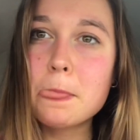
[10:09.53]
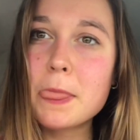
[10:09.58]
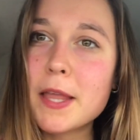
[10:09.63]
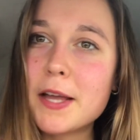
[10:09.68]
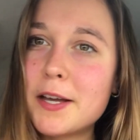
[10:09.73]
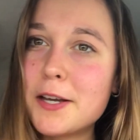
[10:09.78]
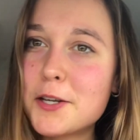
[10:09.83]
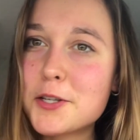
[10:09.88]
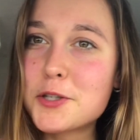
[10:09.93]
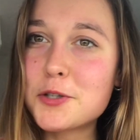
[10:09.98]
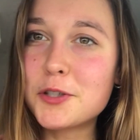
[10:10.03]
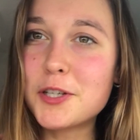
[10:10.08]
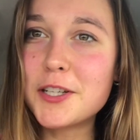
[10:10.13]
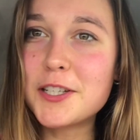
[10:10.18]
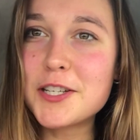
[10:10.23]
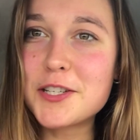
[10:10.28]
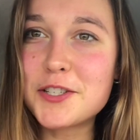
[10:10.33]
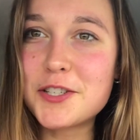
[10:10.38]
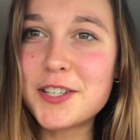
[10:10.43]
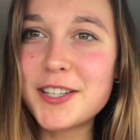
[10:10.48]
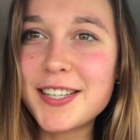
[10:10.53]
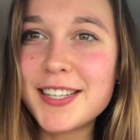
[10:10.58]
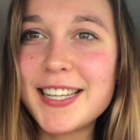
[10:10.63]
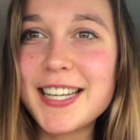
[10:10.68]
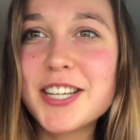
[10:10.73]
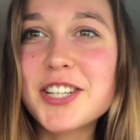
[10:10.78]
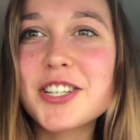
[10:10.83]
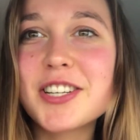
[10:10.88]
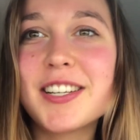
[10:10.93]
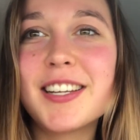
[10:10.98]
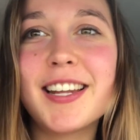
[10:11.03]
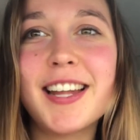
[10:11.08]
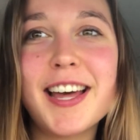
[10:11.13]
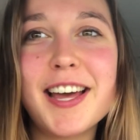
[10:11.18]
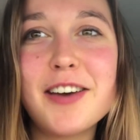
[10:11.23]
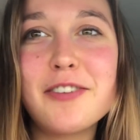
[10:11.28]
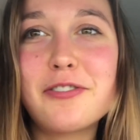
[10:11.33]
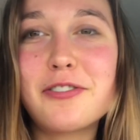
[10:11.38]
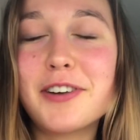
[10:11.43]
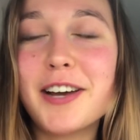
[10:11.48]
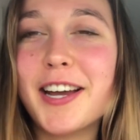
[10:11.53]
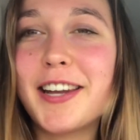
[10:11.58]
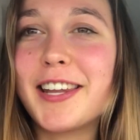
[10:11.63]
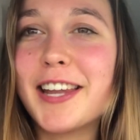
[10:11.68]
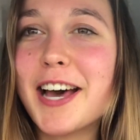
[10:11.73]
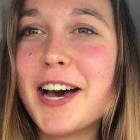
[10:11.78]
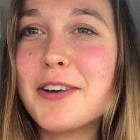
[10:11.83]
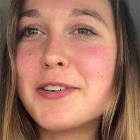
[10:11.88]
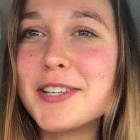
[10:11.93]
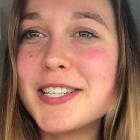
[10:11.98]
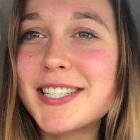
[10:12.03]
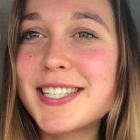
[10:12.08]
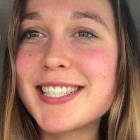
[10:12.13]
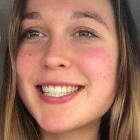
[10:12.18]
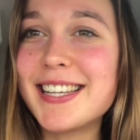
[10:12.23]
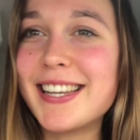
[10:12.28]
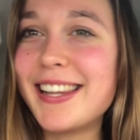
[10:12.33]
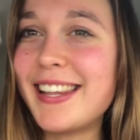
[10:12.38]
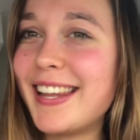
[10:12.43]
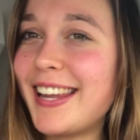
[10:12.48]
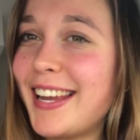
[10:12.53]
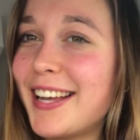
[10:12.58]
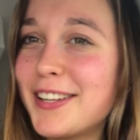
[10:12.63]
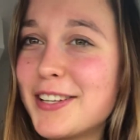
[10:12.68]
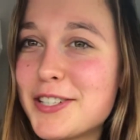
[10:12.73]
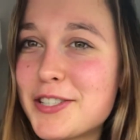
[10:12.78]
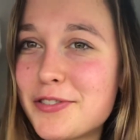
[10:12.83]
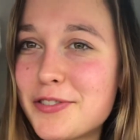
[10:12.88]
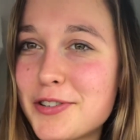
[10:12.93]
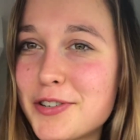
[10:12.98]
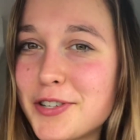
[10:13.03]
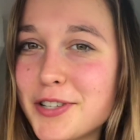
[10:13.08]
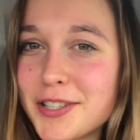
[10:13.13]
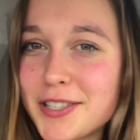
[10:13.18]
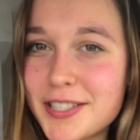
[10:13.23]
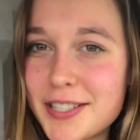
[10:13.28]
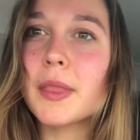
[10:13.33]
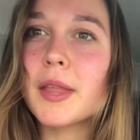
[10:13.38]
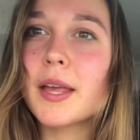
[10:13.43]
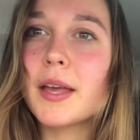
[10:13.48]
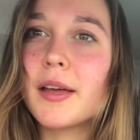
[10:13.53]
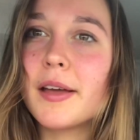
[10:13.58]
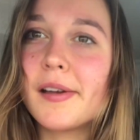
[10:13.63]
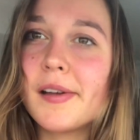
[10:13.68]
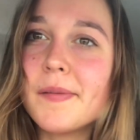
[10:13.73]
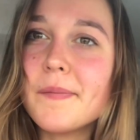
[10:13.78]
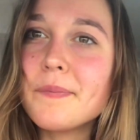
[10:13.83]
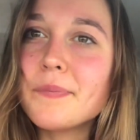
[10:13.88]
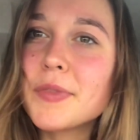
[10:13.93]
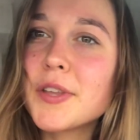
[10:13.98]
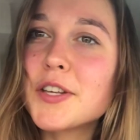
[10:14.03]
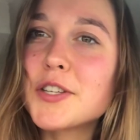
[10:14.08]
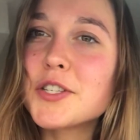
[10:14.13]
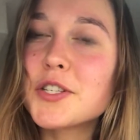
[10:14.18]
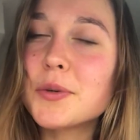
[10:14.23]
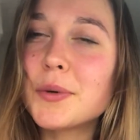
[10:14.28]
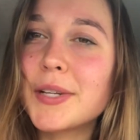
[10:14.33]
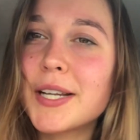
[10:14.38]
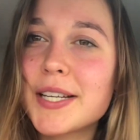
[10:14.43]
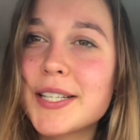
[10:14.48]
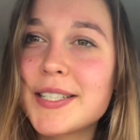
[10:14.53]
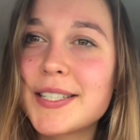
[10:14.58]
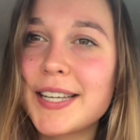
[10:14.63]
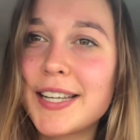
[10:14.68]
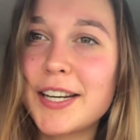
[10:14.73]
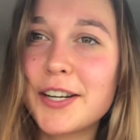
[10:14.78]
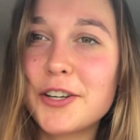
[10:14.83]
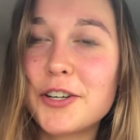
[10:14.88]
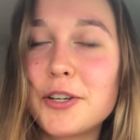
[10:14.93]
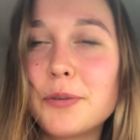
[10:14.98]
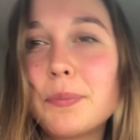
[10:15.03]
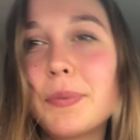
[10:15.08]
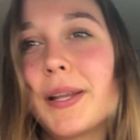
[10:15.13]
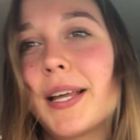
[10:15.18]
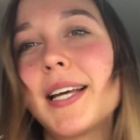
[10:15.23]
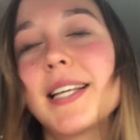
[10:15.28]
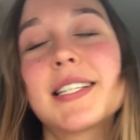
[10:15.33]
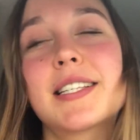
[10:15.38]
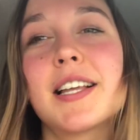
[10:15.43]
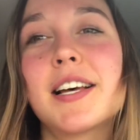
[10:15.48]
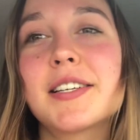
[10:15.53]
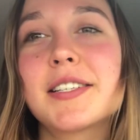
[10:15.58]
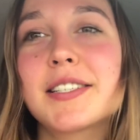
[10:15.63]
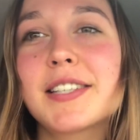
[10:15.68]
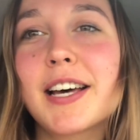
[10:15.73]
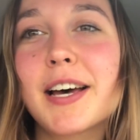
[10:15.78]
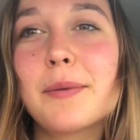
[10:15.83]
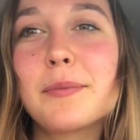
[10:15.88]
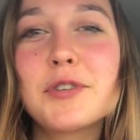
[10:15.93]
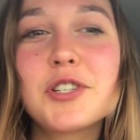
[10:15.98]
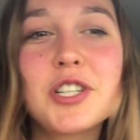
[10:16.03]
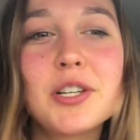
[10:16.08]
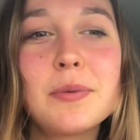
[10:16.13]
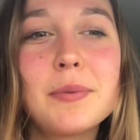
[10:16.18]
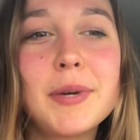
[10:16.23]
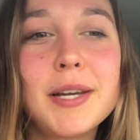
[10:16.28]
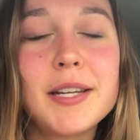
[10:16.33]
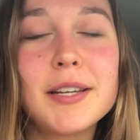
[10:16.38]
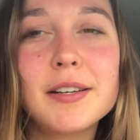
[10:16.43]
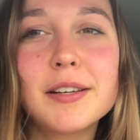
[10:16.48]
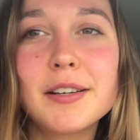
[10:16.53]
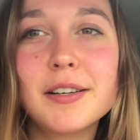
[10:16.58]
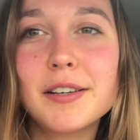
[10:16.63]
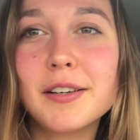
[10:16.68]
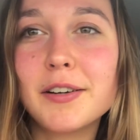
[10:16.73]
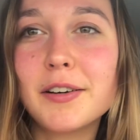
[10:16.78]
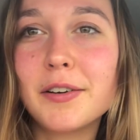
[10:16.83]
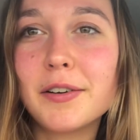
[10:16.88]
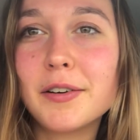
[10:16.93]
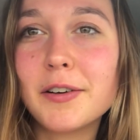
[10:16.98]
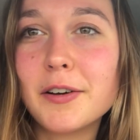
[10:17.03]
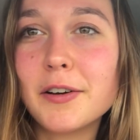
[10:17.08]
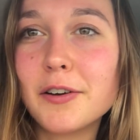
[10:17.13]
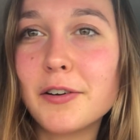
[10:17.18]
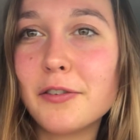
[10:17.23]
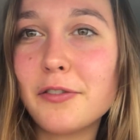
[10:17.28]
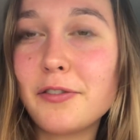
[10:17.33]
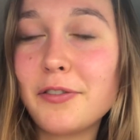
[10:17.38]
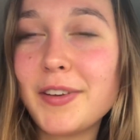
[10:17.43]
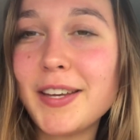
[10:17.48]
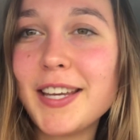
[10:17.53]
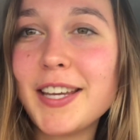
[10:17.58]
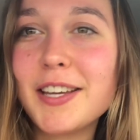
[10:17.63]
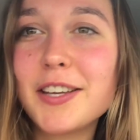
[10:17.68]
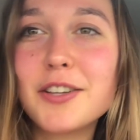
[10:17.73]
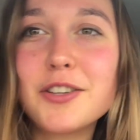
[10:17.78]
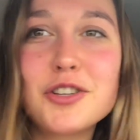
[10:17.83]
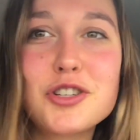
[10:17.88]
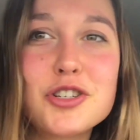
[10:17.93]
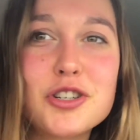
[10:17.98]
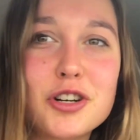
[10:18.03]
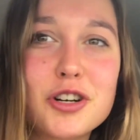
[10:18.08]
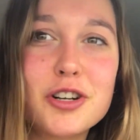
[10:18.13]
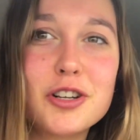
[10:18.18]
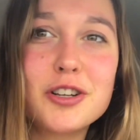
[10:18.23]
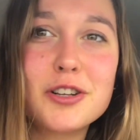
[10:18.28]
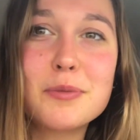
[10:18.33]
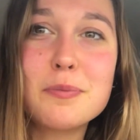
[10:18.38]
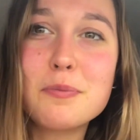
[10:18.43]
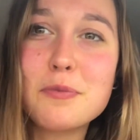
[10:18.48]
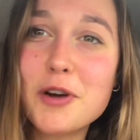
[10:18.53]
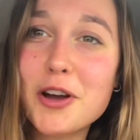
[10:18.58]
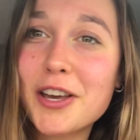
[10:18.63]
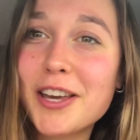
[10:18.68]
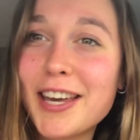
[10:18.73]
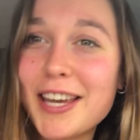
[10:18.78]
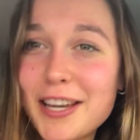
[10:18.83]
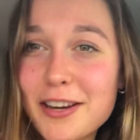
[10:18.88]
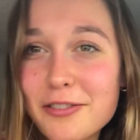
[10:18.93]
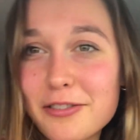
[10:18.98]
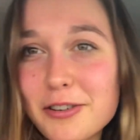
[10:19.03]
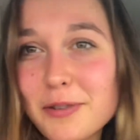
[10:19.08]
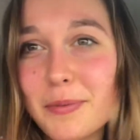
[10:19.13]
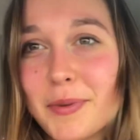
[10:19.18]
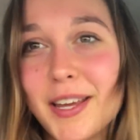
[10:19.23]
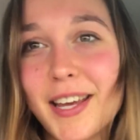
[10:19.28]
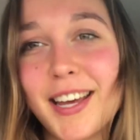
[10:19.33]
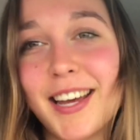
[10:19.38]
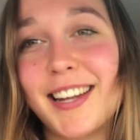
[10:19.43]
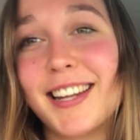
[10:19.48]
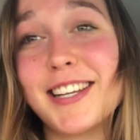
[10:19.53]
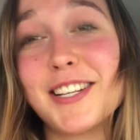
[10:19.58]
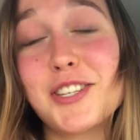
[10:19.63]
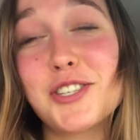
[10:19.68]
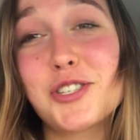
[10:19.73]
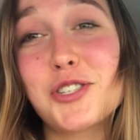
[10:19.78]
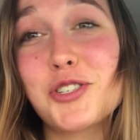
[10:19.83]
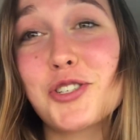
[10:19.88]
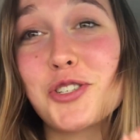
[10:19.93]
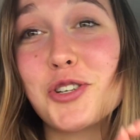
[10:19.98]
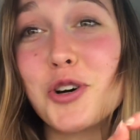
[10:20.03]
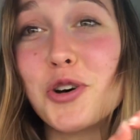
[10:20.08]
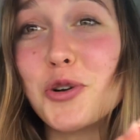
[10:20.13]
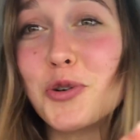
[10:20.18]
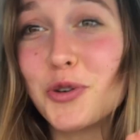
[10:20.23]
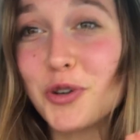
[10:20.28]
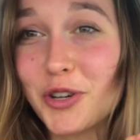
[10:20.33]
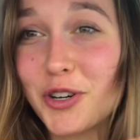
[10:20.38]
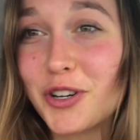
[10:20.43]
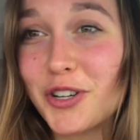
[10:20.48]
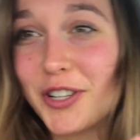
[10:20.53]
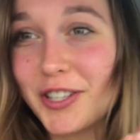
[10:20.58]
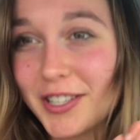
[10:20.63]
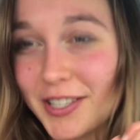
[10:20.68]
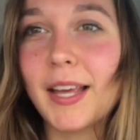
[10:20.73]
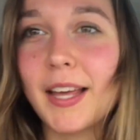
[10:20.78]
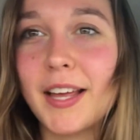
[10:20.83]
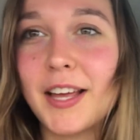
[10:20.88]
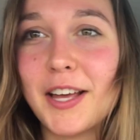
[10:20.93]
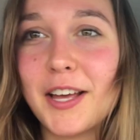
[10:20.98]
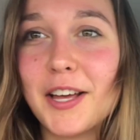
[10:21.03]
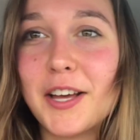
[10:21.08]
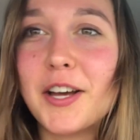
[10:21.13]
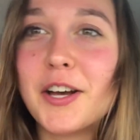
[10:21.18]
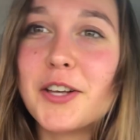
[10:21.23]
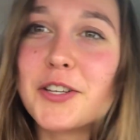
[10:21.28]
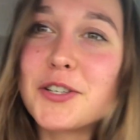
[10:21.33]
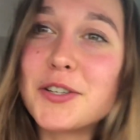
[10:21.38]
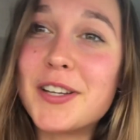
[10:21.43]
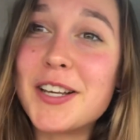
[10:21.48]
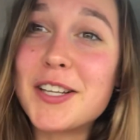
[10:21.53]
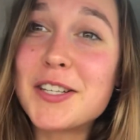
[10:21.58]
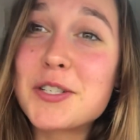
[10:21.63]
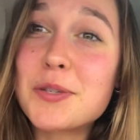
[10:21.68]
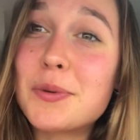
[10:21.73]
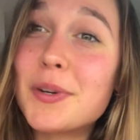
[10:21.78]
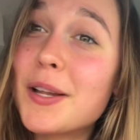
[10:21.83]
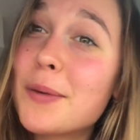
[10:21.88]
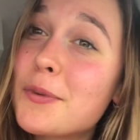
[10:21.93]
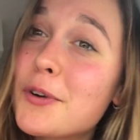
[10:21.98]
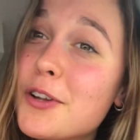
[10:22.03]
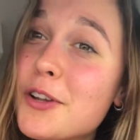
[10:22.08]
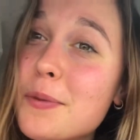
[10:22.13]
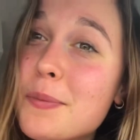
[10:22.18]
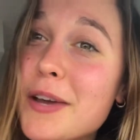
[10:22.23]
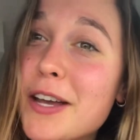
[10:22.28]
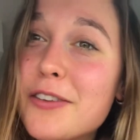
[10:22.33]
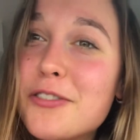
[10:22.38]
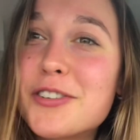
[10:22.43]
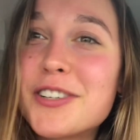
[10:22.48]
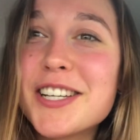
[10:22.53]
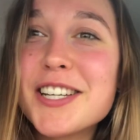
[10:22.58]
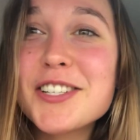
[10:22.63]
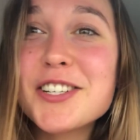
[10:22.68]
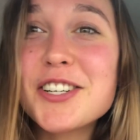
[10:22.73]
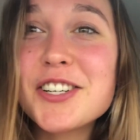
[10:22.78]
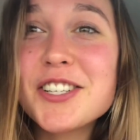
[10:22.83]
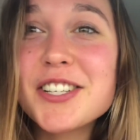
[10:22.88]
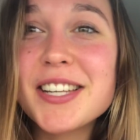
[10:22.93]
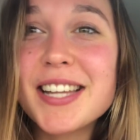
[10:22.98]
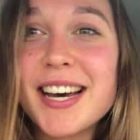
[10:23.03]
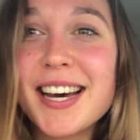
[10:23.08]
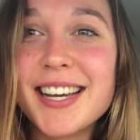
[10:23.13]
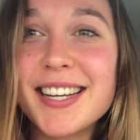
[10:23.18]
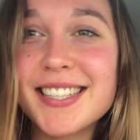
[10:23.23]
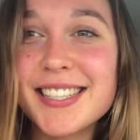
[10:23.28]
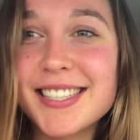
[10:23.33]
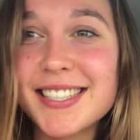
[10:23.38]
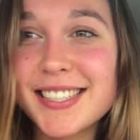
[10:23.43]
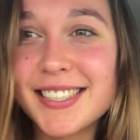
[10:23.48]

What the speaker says: So the dessert addiction that I have right now is Nayla's fault. So when I stayed at her place last time, she made a vegan chocolate mug cake for me, and it's so good. So that's what I'm gonna make for dessert tonight.